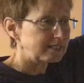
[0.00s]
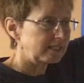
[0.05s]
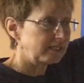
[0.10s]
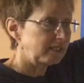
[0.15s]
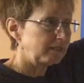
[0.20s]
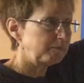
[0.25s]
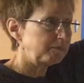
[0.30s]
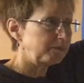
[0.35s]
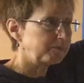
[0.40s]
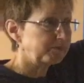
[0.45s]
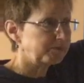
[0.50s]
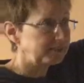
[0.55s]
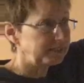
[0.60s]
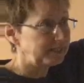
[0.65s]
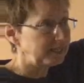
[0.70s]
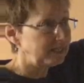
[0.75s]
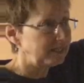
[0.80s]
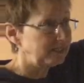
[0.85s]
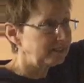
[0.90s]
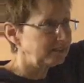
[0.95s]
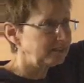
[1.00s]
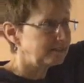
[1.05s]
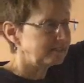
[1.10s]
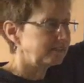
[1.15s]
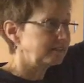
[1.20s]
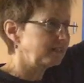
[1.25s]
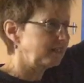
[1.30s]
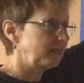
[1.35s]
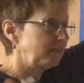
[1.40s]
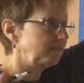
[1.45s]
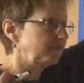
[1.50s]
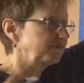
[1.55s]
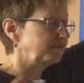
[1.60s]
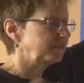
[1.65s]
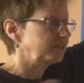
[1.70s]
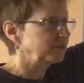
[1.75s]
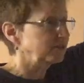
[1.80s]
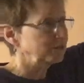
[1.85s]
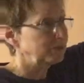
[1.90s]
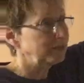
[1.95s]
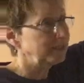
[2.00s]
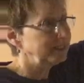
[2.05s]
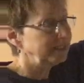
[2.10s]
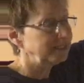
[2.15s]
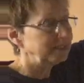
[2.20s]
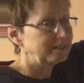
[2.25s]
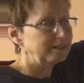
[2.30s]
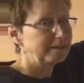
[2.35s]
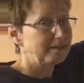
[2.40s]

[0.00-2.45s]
side up, upside down, to the left, to the right.